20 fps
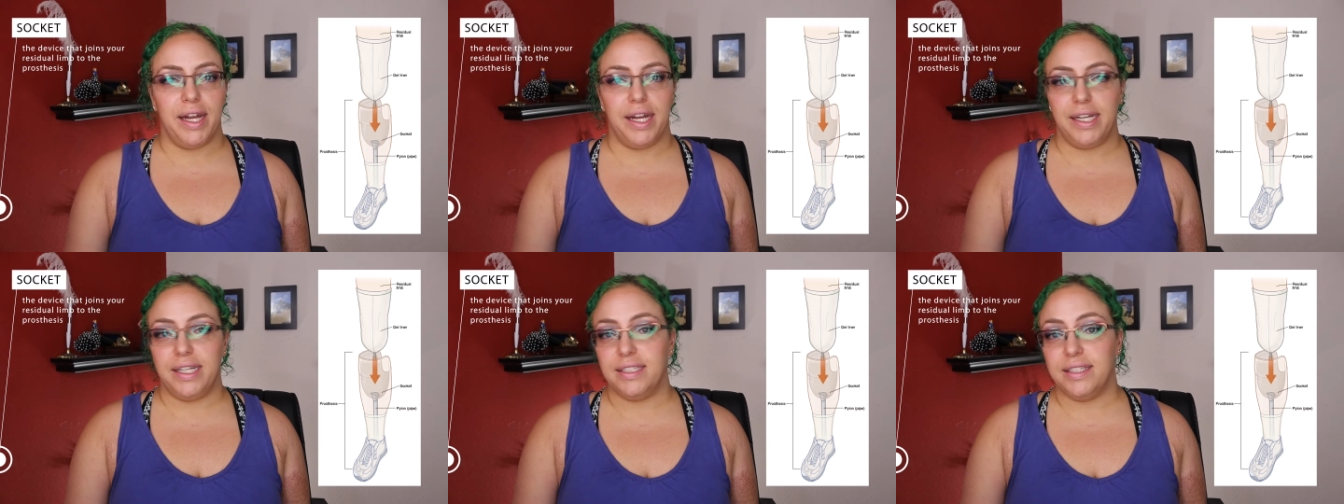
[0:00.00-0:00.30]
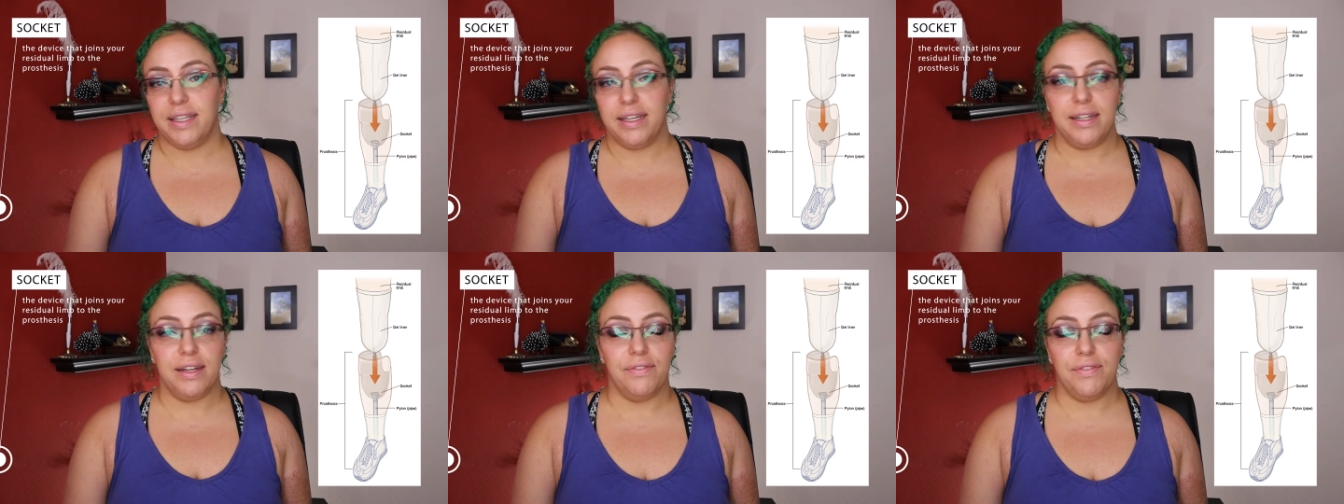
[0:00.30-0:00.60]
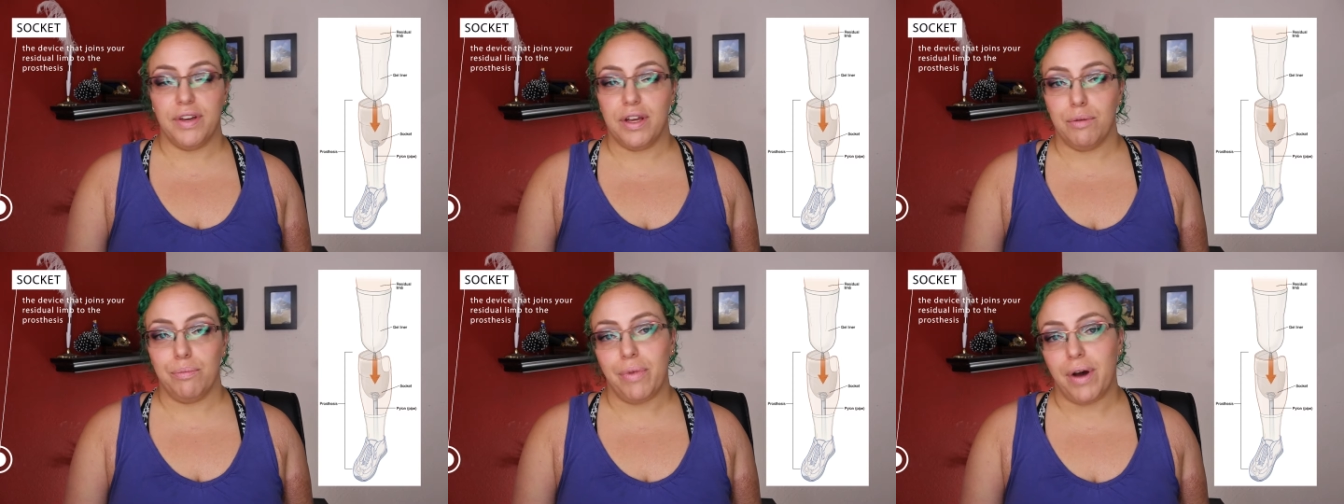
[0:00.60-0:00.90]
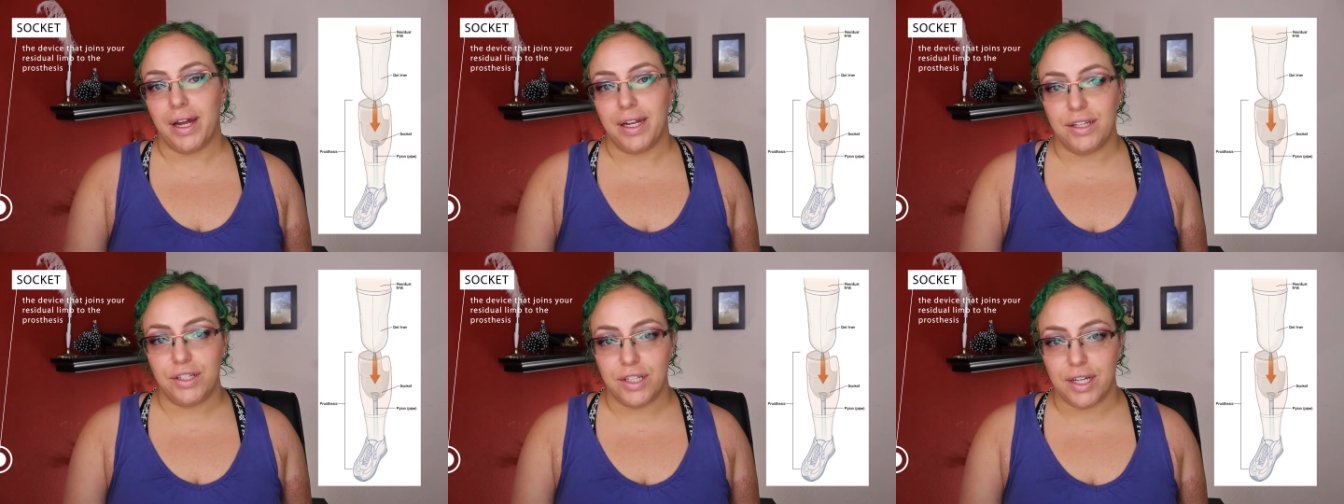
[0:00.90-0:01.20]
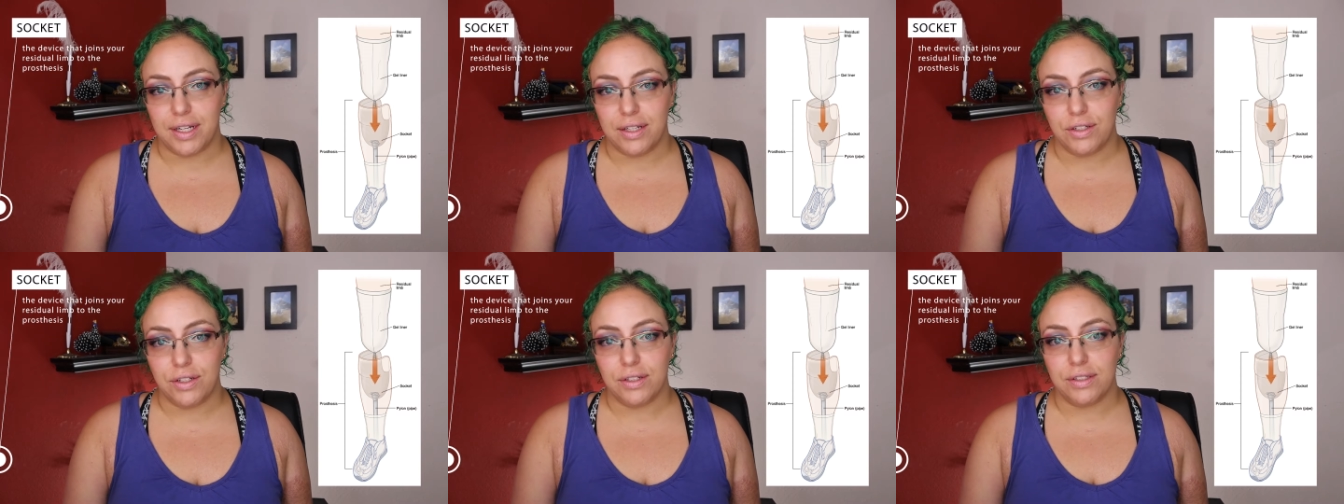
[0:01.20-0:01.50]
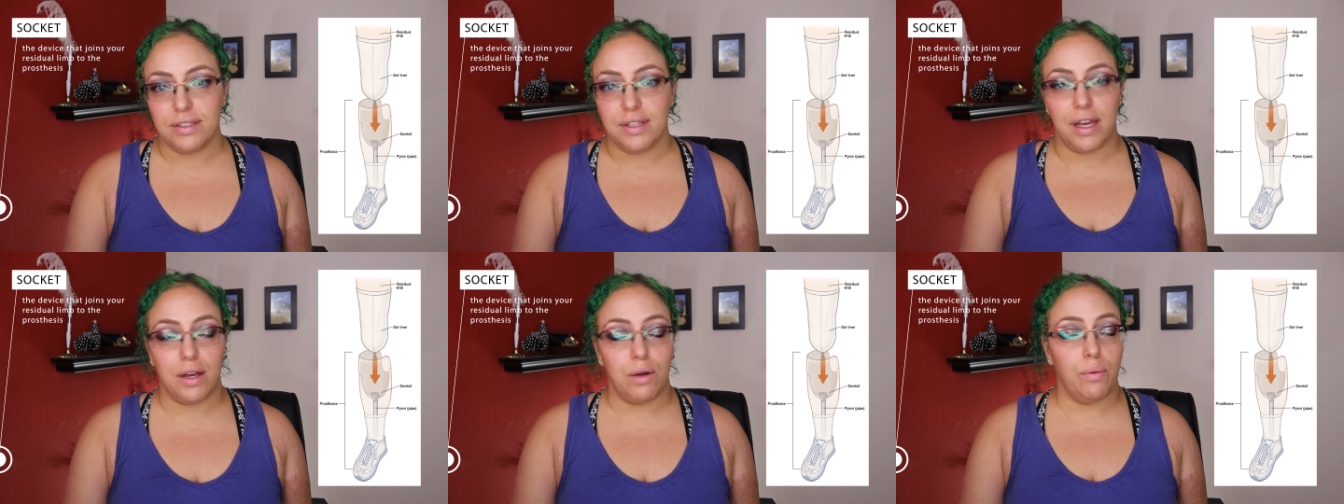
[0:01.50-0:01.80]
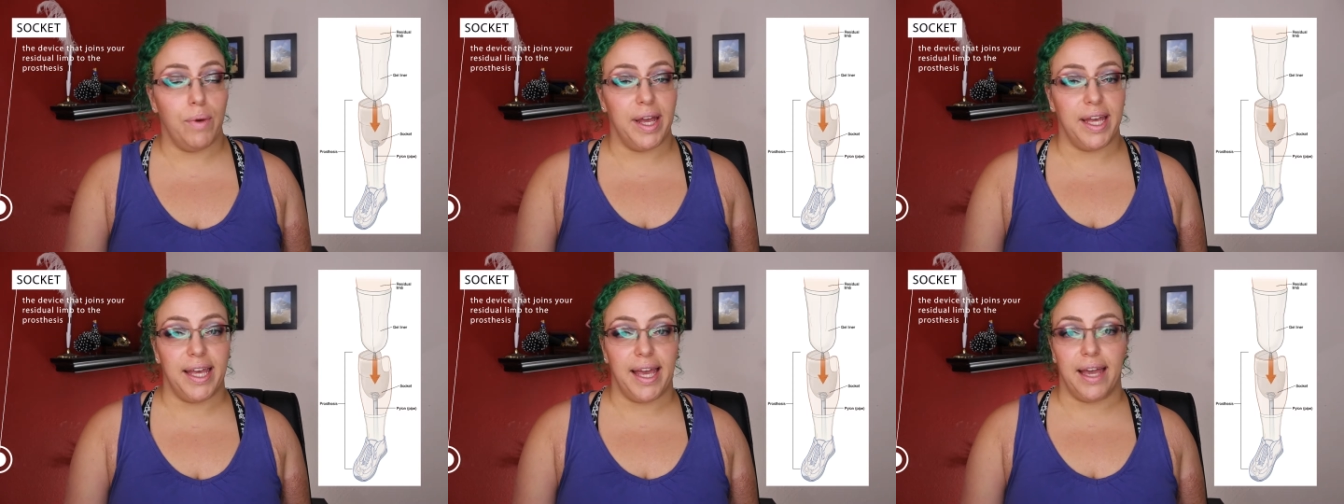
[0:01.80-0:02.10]
any significant body changes like
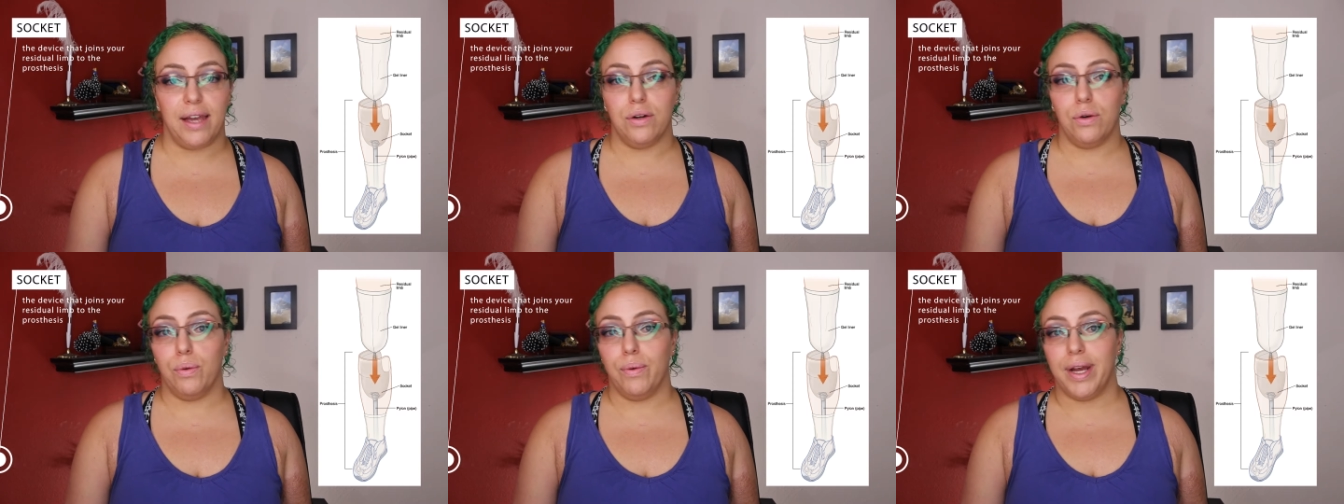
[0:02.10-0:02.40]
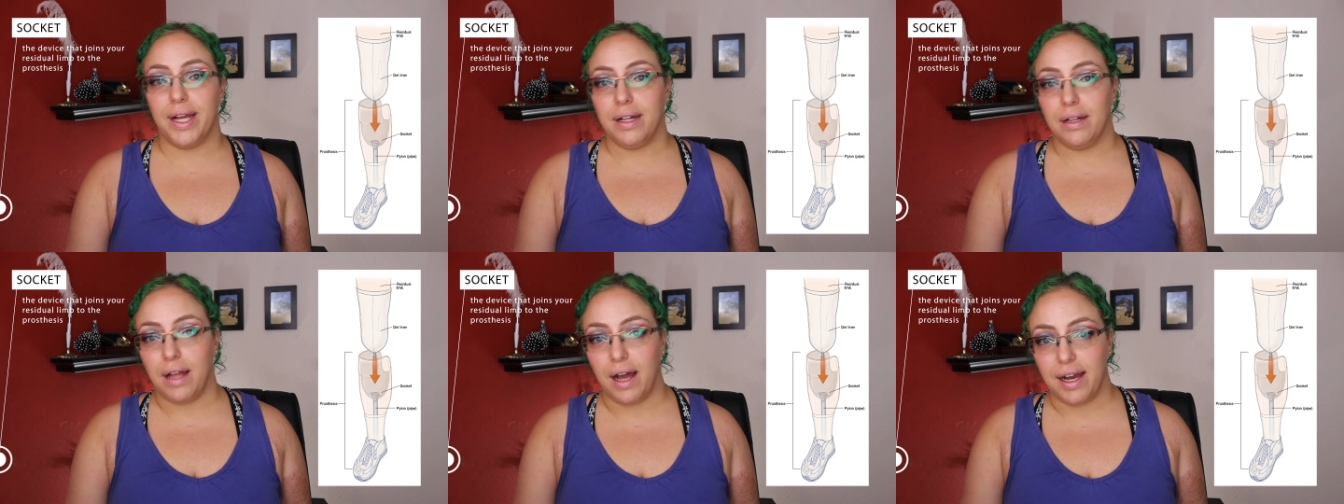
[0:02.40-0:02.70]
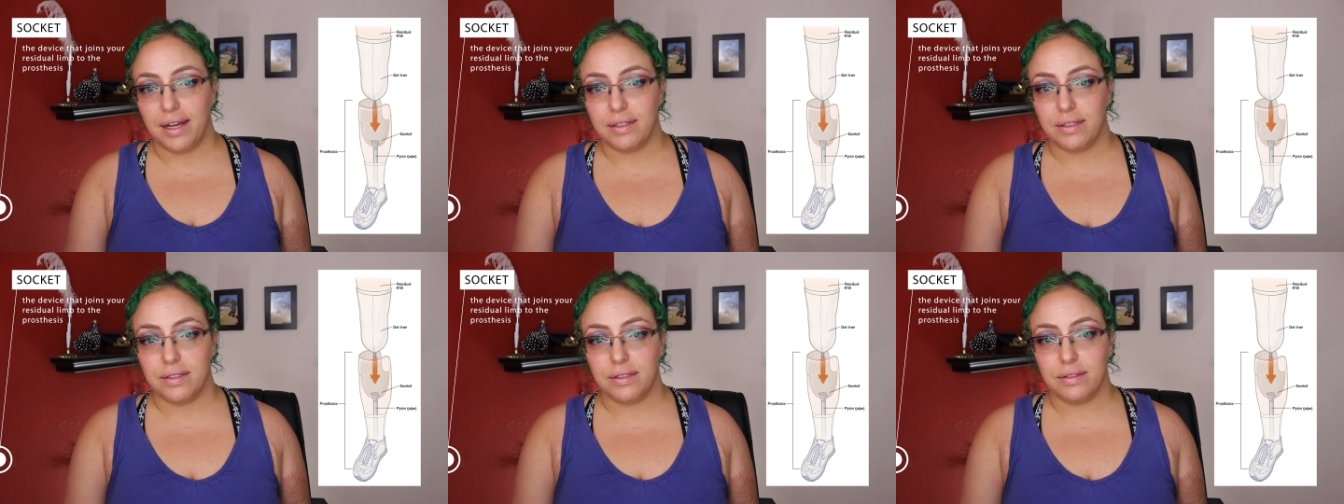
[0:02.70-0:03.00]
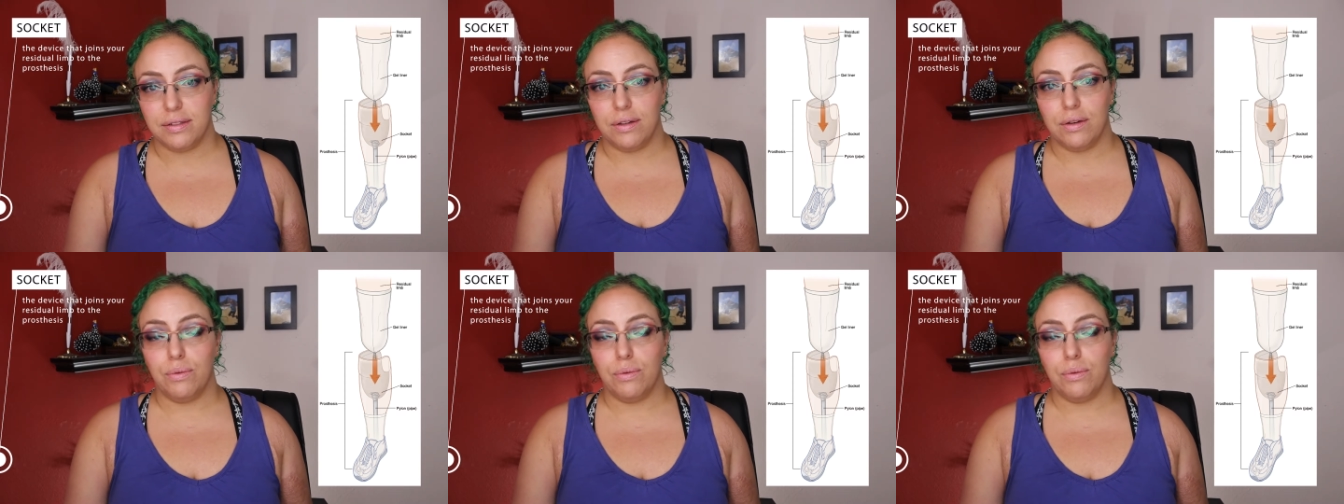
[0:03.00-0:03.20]
weight gain or weight loss.